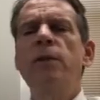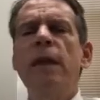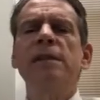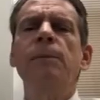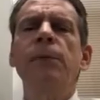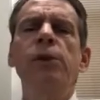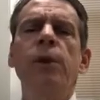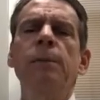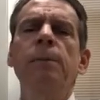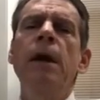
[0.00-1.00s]
That's something
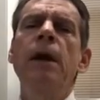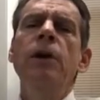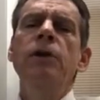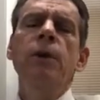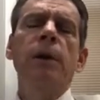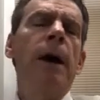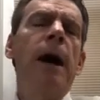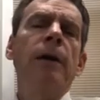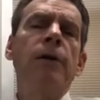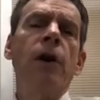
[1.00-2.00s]
you can
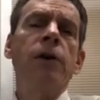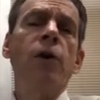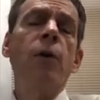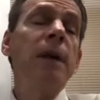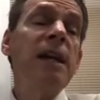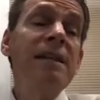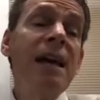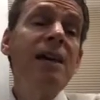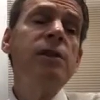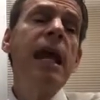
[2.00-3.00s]
ponder on your own. But it
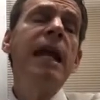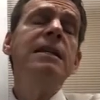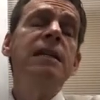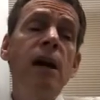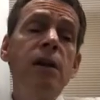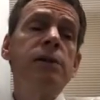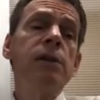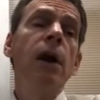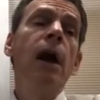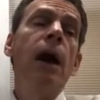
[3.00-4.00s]
does
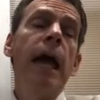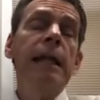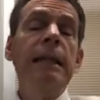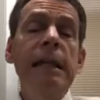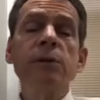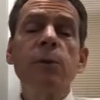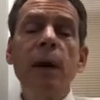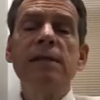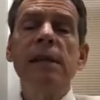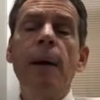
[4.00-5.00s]
at least
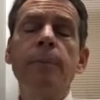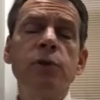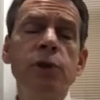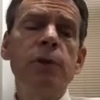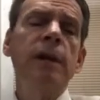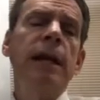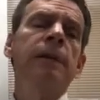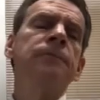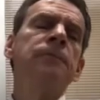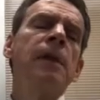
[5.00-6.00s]
raise the opportunity
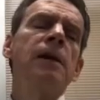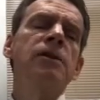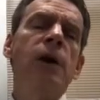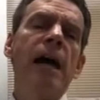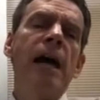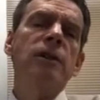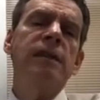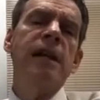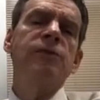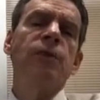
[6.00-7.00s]
to actually
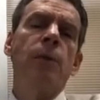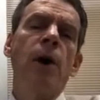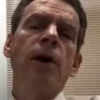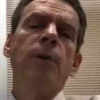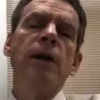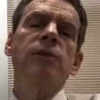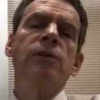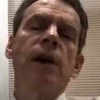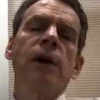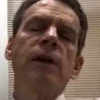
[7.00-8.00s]
test for a broader range of
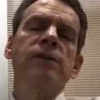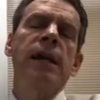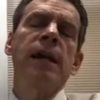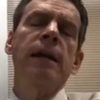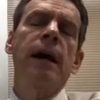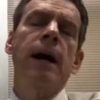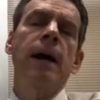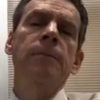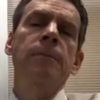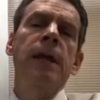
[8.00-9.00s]
variants in
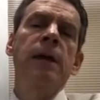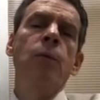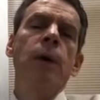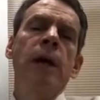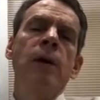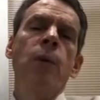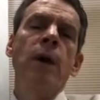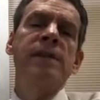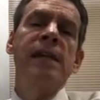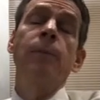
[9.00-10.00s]
a wet
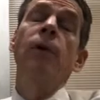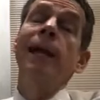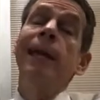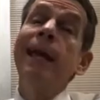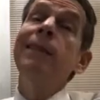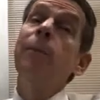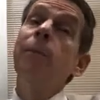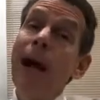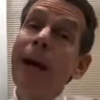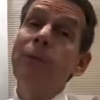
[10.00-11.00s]
sample. Again, the
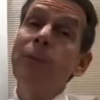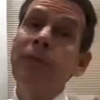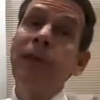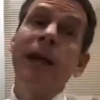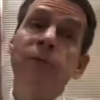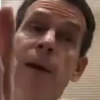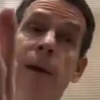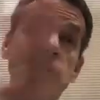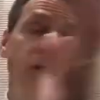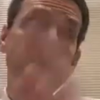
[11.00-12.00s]
problem with that, if I may
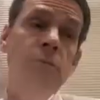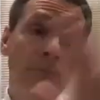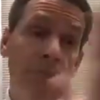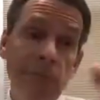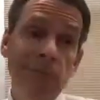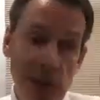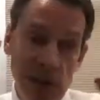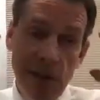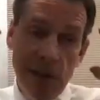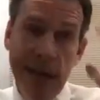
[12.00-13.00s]
just
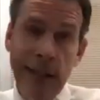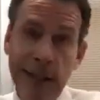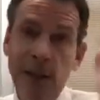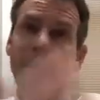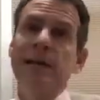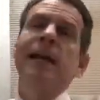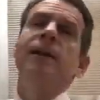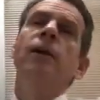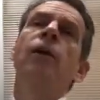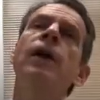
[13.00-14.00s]
get a little bit
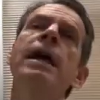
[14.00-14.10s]
technical,